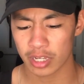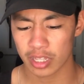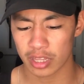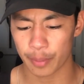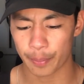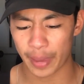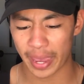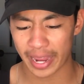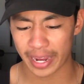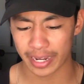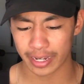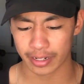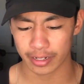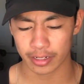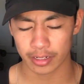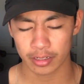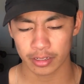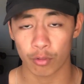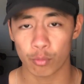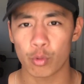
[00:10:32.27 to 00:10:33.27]
the
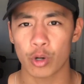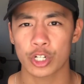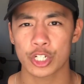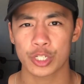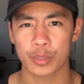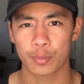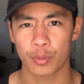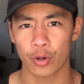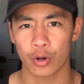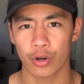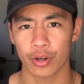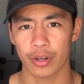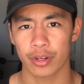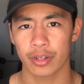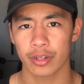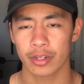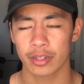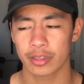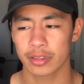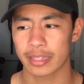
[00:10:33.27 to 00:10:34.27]
pain of watching
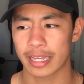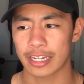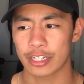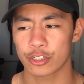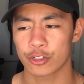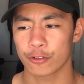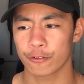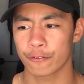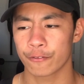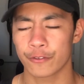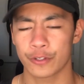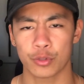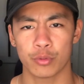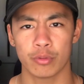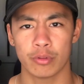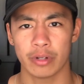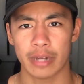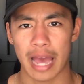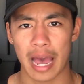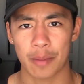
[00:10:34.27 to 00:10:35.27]
porn than to
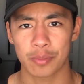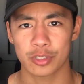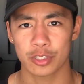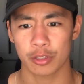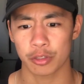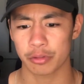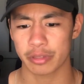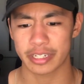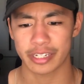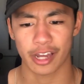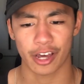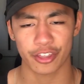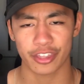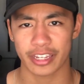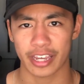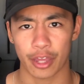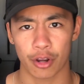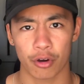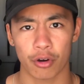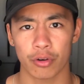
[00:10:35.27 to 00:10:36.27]
feel absolutely
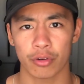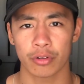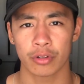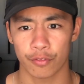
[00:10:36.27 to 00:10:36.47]
nothing at all.